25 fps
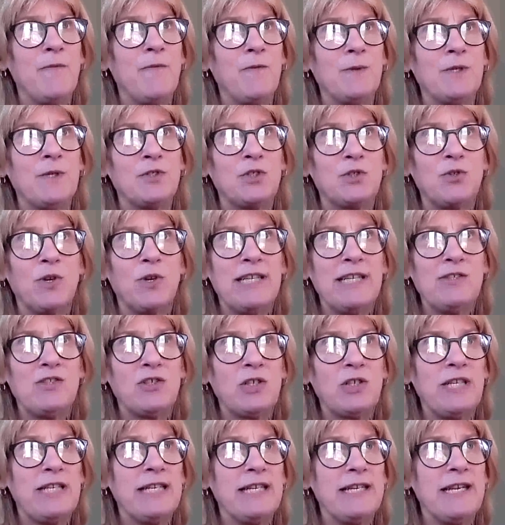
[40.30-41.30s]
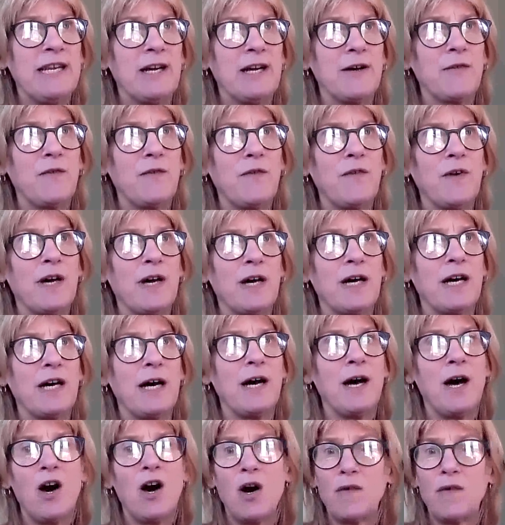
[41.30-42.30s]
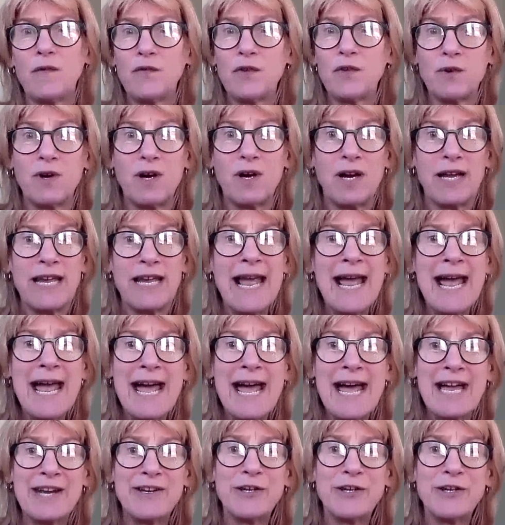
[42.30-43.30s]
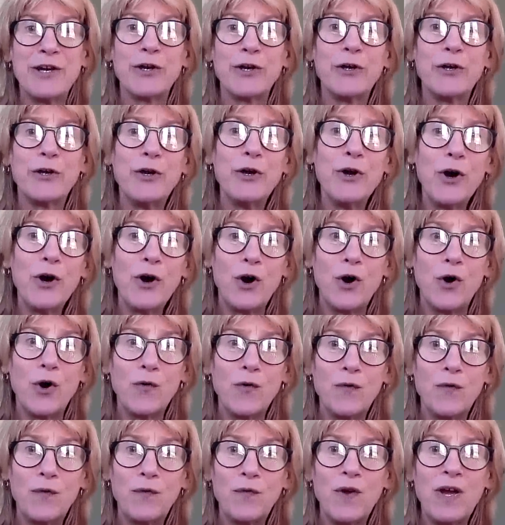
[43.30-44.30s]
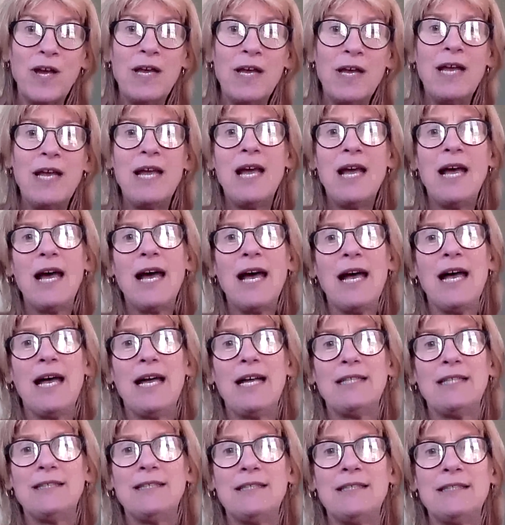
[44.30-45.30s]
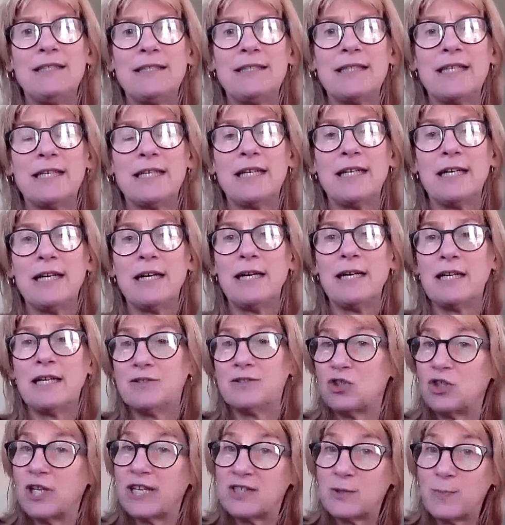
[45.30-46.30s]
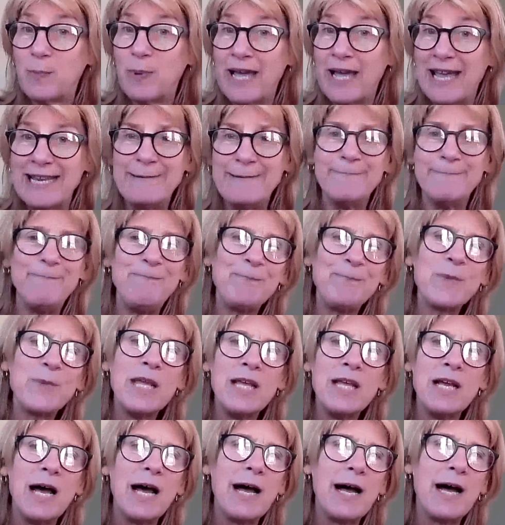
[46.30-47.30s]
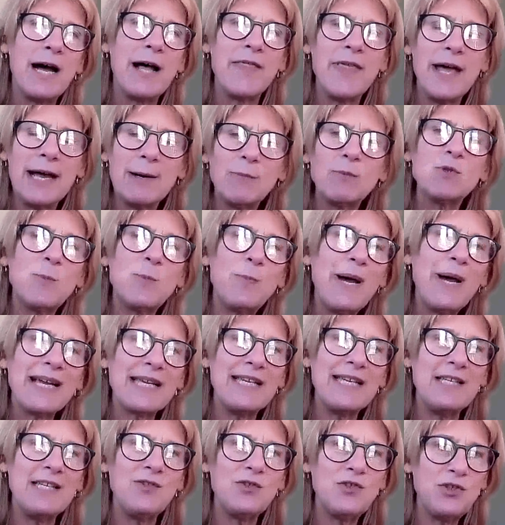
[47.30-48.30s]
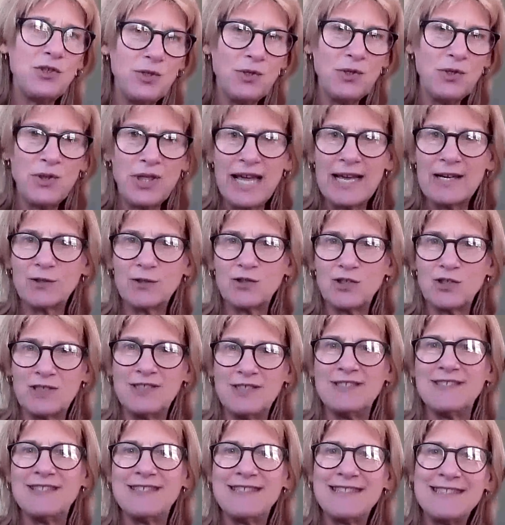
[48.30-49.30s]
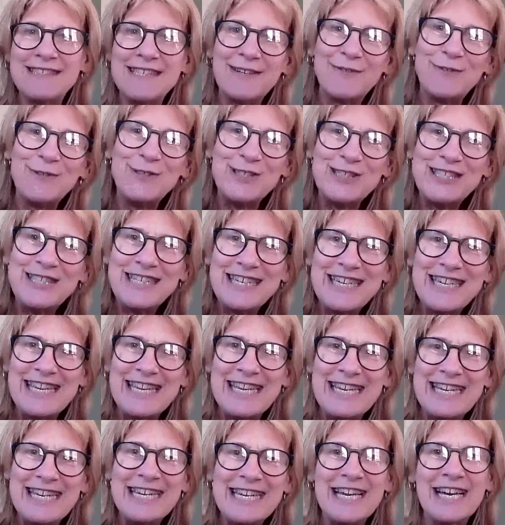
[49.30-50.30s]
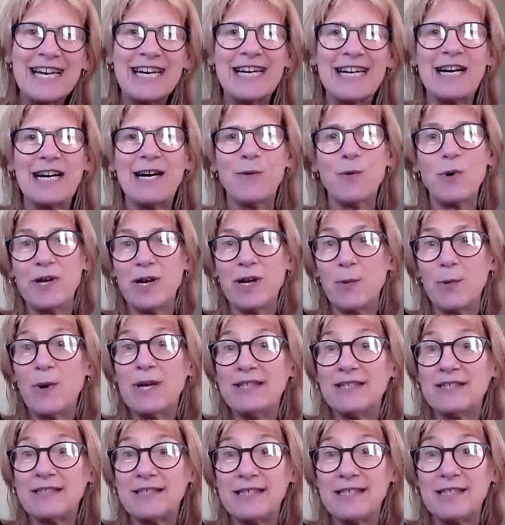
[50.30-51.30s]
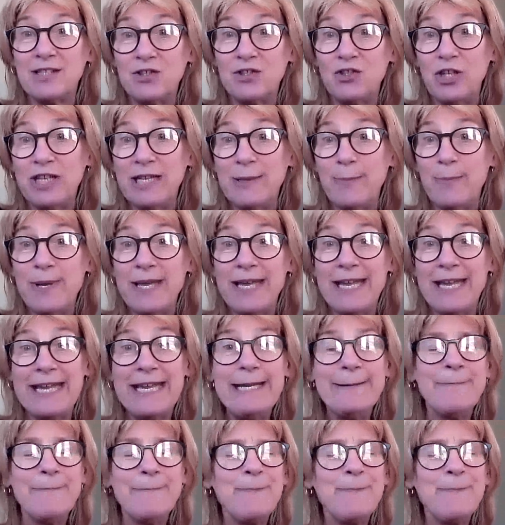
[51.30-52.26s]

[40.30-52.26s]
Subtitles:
strangely enough, after I had a cough and chest pain. That was back in 2017 when I went to the GP.